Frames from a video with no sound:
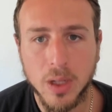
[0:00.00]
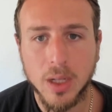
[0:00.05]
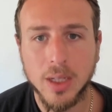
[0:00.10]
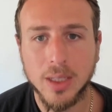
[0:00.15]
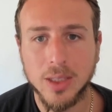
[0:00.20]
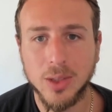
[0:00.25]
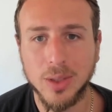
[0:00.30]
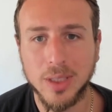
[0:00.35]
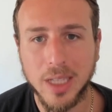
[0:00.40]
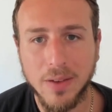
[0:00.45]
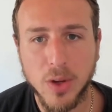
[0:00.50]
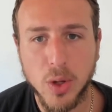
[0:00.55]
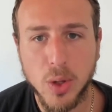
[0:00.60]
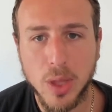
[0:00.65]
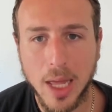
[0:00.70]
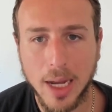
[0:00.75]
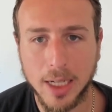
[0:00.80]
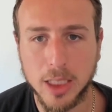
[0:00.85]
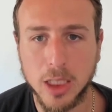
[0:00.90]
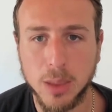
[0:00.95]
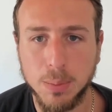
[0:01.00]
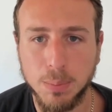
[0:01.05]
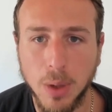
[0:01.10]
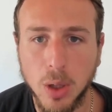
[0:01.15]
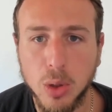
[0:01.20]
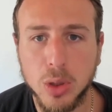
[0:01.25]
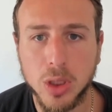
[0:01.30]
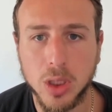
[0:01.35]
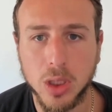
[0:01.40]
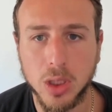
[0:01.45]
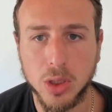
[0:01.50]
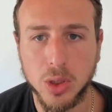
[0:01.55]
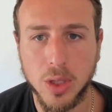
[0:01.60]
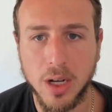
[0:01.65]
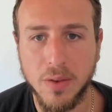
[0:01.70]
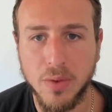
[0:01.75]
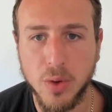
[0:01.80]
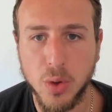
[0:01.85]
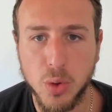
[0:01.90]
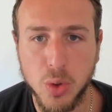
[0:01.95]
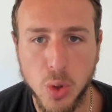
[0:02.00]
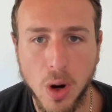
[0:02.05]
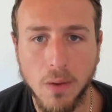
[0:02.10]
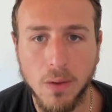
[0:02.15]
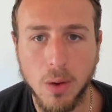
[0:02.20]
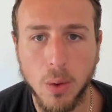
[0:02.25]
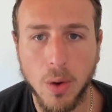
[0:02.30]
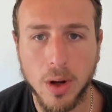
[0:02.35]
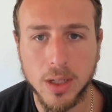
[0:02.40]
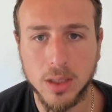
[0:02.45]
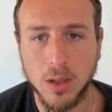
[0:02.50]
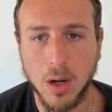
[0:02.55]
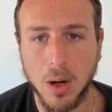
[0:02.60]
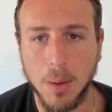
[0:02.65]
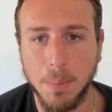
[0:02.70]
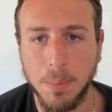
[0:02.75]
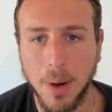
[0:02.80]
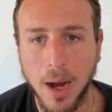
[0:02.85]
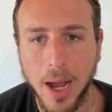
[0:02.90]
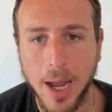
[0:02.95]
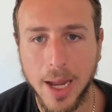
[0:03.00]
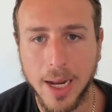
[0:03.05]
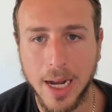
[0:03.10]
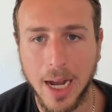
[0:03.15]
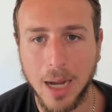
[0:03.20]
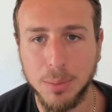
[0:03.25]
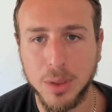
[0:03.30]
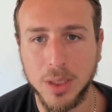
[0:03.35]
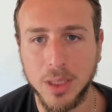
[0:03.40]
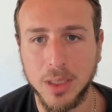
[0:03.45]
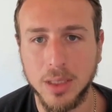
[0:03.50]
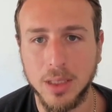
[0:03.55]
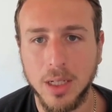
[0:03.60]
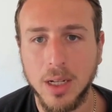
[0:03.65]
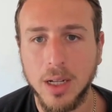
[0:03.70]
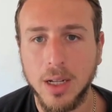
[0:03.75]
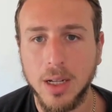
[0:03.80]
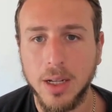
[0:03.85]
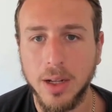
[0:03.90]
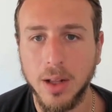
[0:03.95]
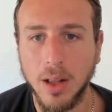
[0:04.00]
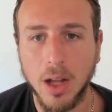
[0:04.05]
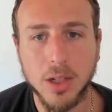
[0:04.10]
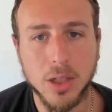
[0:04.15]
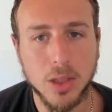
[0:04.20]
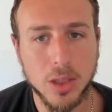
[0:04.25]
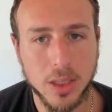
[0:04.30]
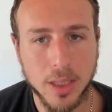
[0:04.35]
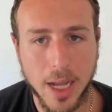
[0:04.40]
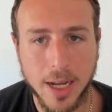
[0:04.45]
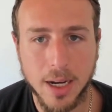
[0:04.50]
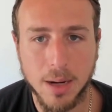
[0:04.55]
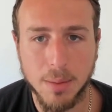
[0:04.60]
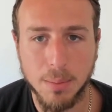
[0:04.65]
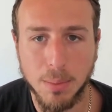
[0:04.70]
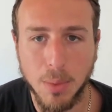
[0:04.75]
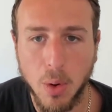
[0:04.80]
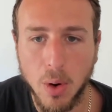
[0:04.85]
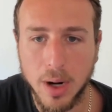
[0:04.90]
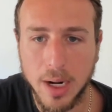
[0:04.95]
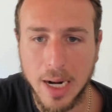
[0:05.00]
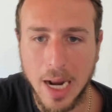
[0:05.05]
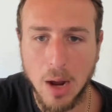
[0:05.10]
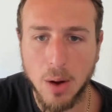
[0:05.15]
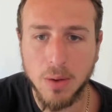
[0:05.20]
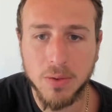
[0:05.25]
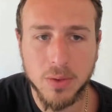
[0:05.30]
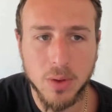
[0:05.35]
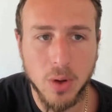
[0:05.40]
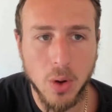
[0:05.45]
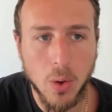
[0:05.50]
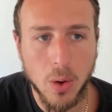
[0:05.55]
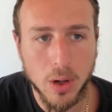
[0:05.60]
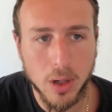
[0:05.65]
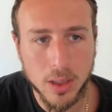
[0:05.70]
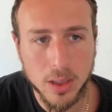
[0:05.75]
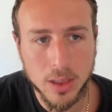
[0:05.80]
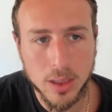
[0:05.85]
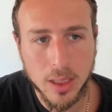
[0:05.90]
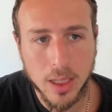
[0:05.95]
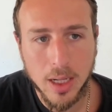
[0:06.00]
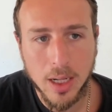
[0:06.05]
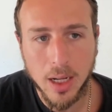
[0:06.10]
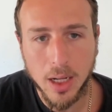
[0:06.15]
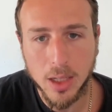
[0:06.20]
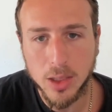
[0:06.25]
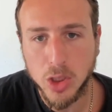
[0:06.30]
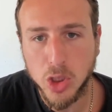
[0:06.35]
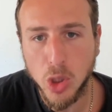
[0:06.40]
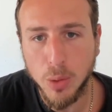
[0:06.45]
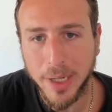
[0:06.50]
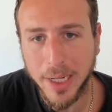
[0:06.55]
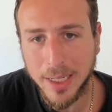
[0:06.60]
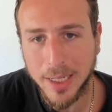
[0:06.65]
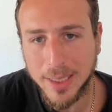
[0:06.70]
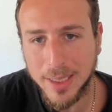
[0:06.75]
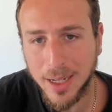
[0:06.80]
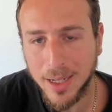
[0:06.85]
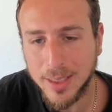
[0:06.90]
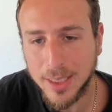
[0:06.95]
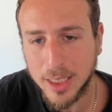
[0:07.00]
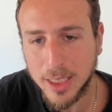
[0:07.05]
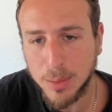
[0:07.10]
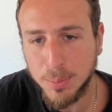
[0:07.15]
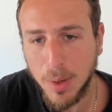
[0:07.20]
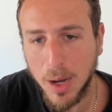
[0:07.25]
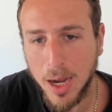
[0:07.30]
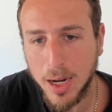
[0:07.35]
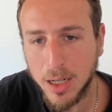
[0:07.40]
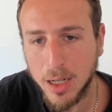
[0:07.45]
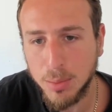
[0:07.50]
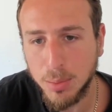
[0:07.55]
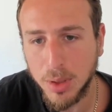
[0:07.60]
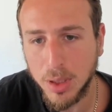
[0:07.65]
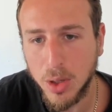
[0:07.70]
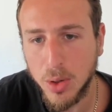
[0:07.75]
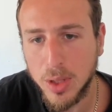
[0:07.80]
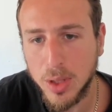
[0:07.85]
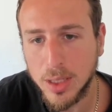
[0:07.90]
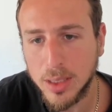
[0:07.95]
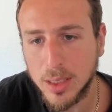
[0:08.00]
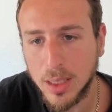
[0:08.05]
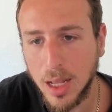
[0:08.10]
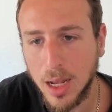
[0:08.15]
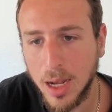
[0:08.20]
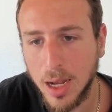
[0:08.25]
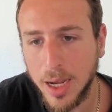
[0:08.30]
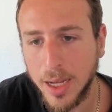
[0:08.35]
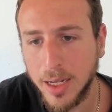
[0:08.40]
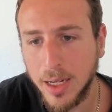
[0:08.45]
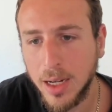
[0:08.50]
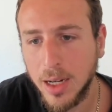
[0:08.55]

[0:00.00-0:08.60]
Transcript: So it's giving you that exposure. So then if you do ever want to start buying options, you'll understand it more. Now, of course, assuming it does expire below this line,